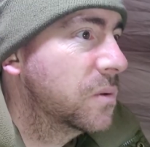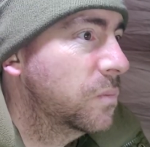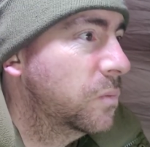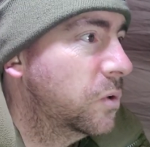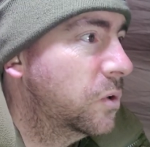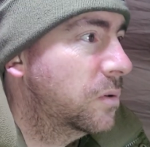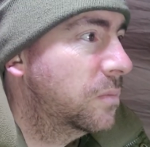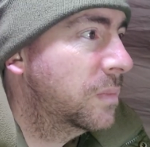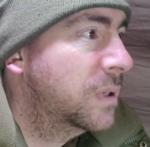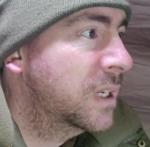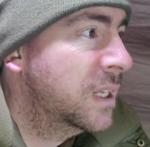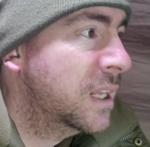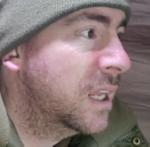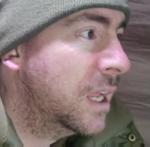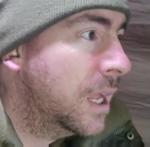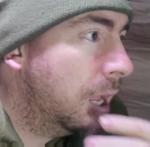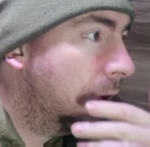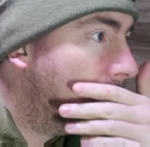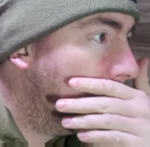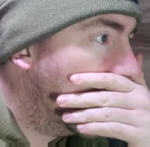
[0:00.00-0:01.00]
and warm.
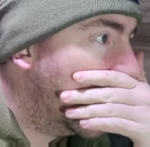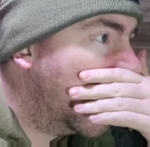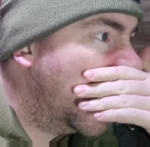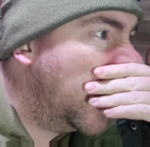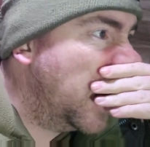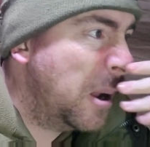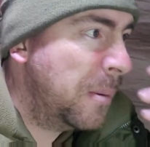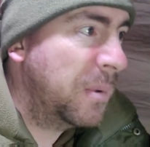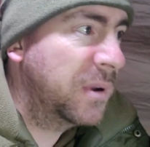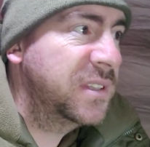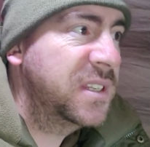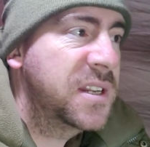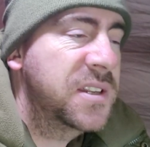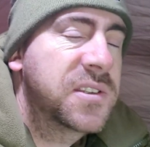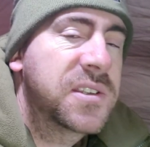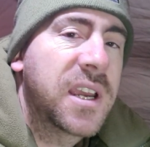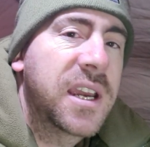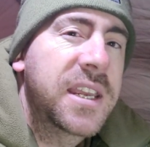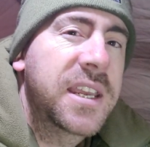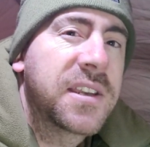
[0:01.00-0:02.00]
I did
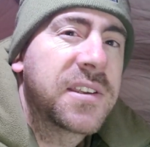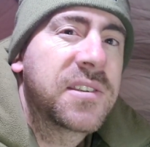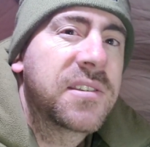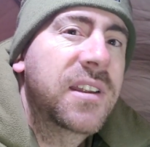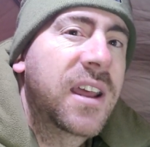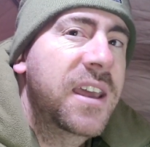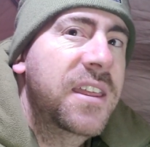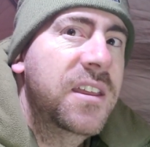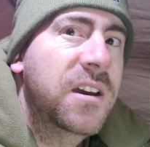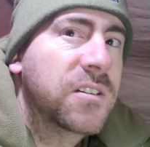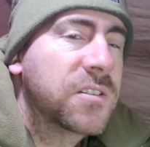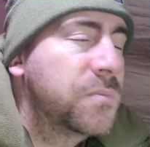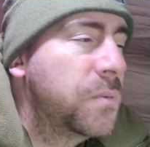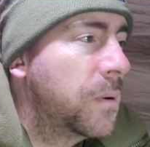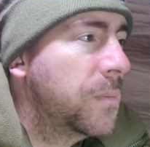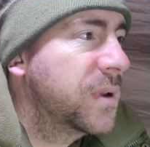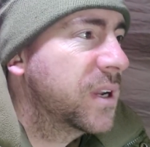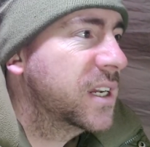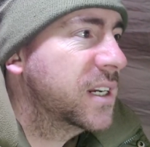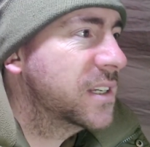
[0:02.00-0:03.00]
say yesterday that I was
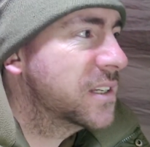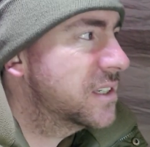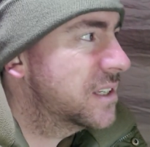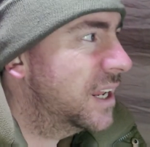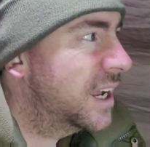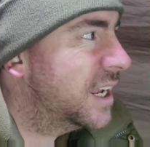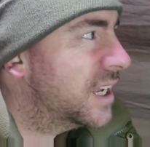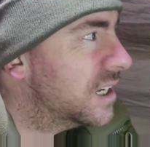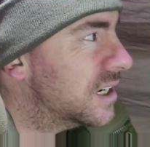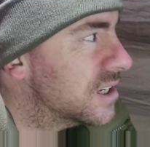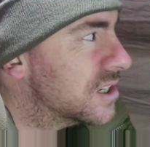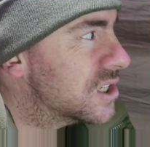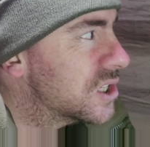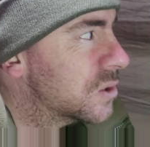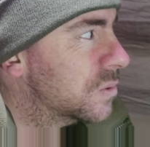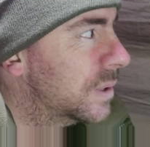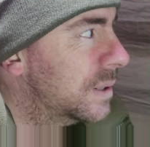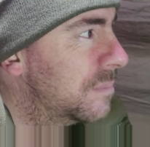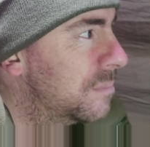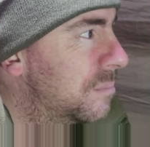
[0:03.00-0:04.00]
probably going to stay in this
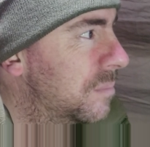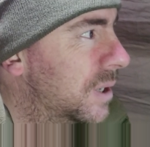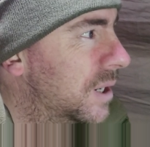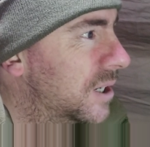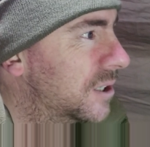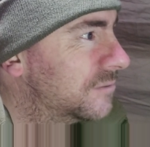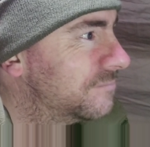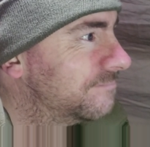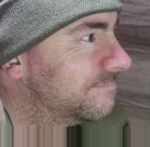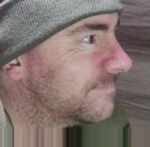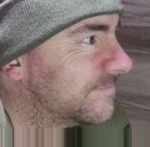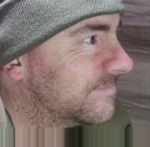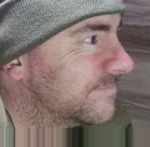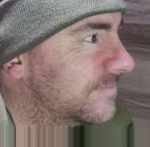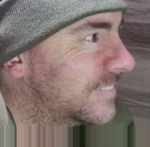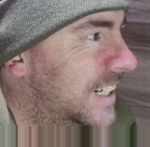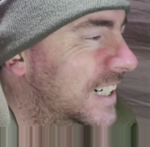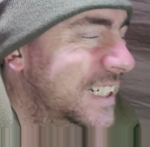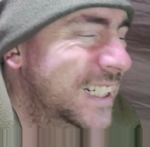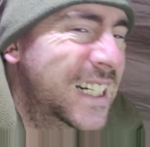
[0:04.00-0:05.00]
swim, but
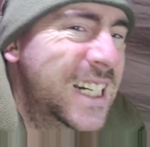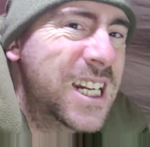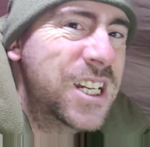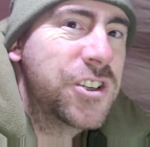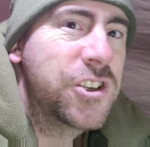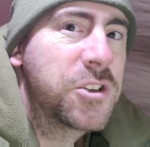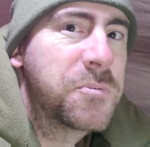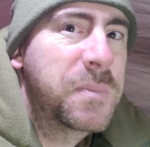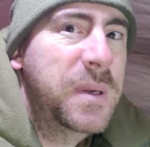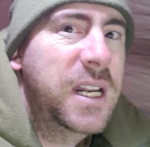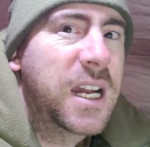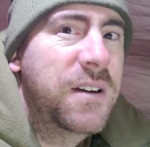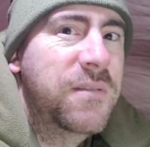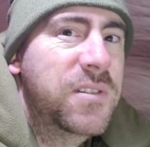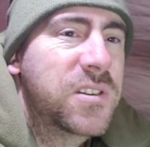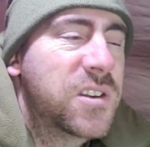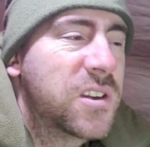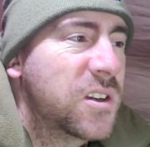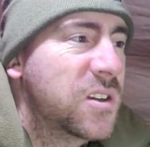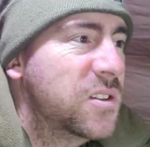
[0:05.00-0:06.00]
just been over
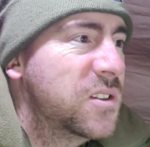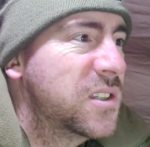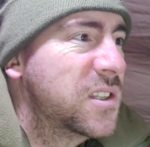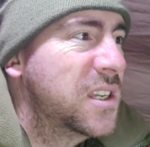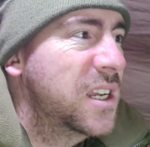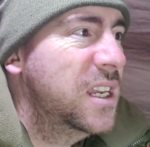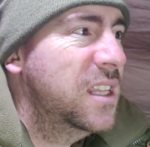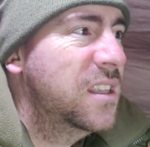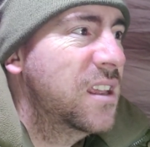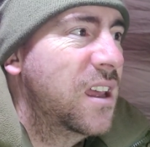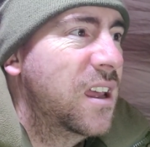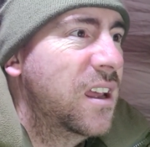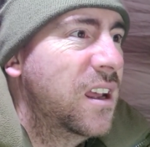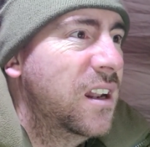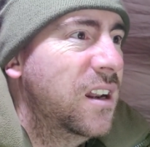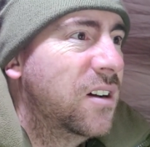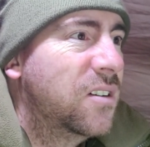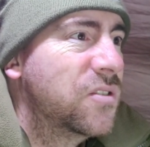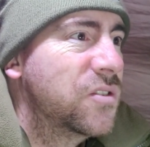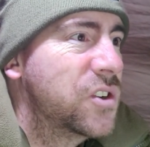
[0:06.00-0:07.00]
to see the
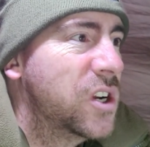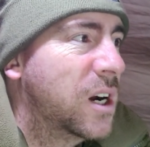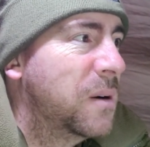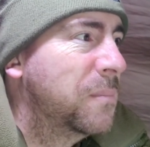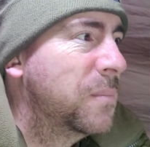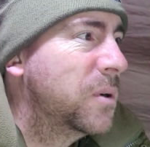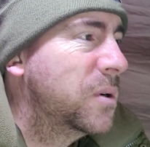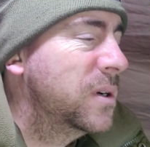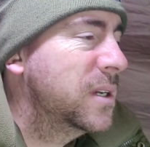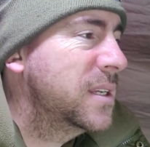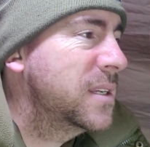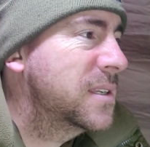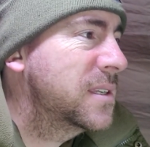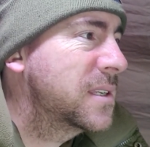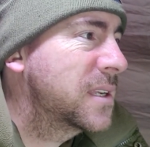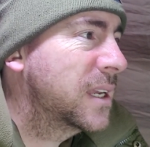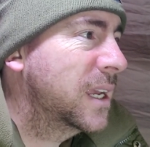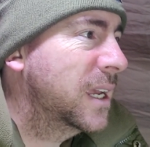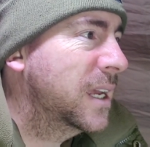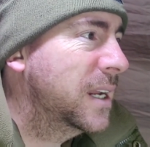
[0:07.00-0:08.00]
Longchuck
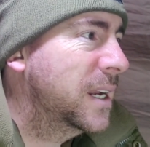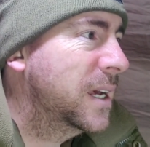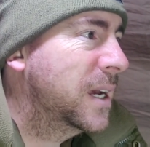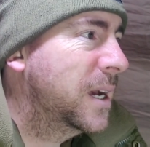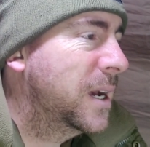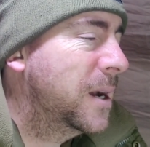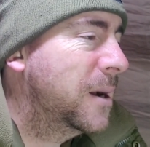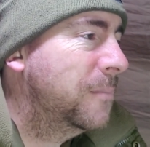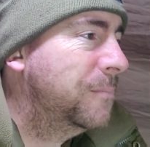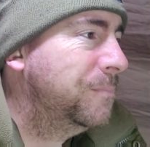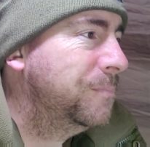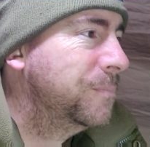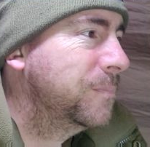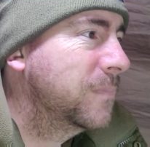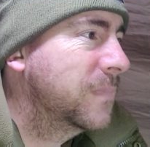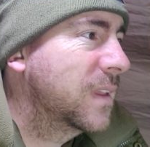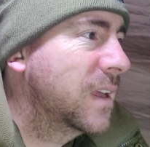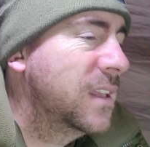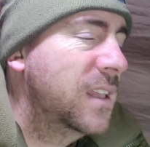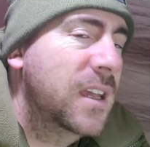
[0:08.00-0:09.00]
boys and
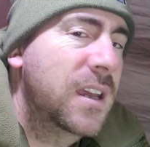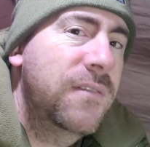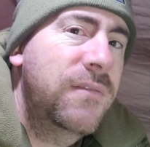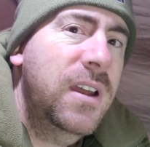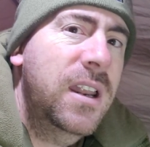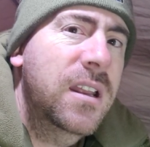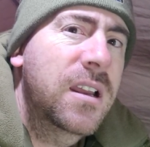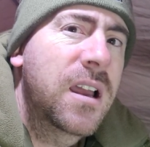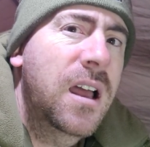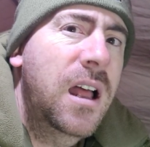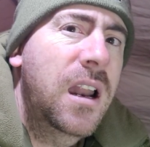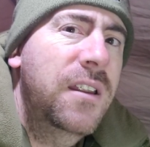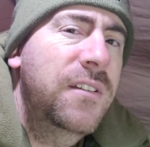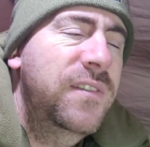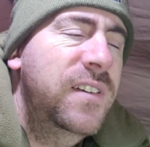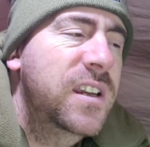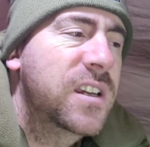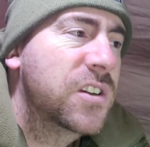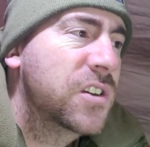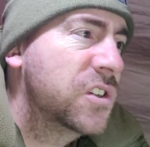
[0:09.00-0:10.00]
they've had a couple of
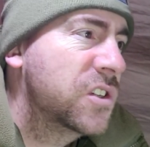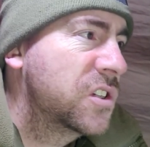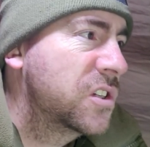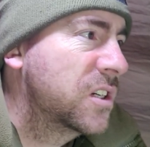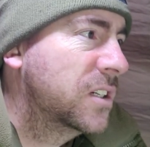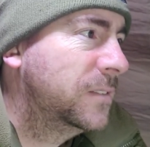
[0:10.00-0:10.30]
fish.